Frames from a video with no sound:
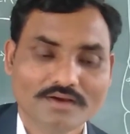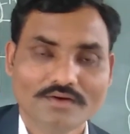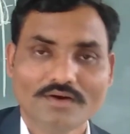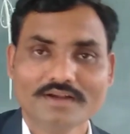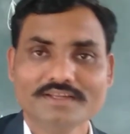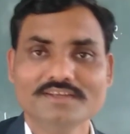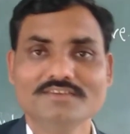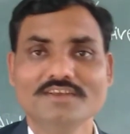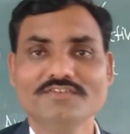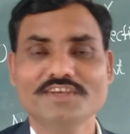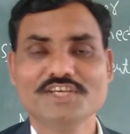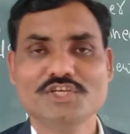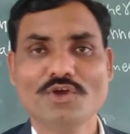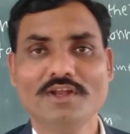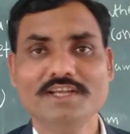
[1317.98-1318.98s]
What is the
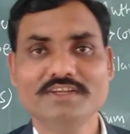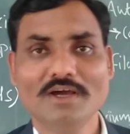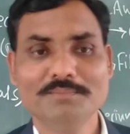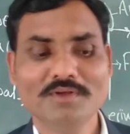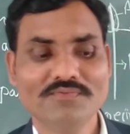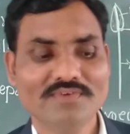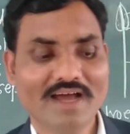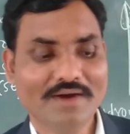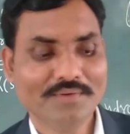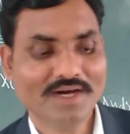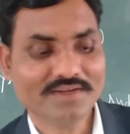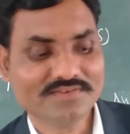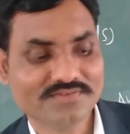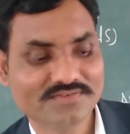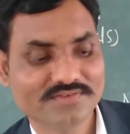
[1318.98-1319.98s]
sexuality of the
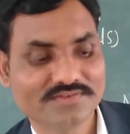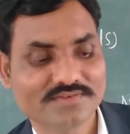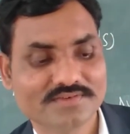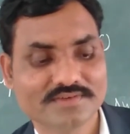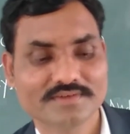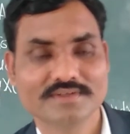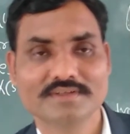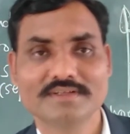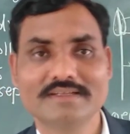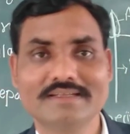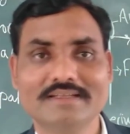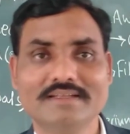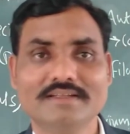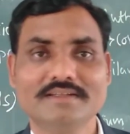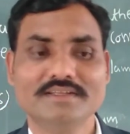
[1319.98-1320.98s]
flowers?
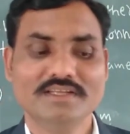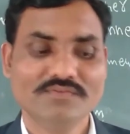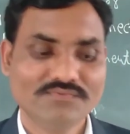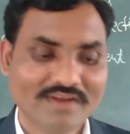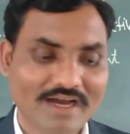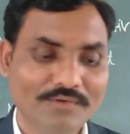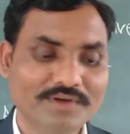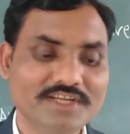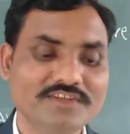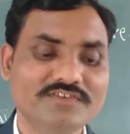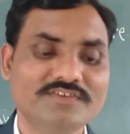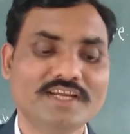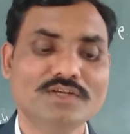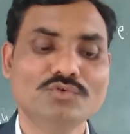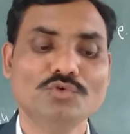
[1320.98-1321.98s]
The flower is
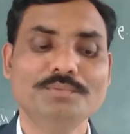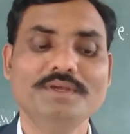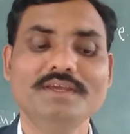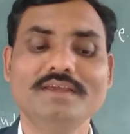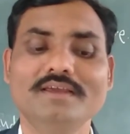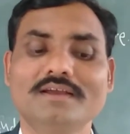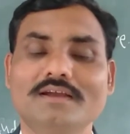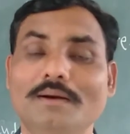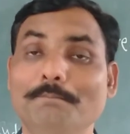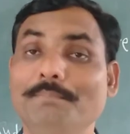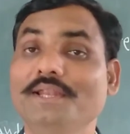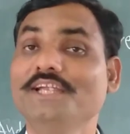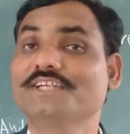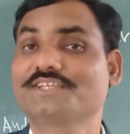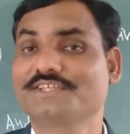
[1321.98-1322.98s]
said to be
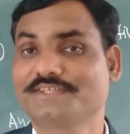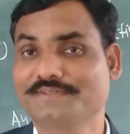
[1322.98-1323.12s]
complete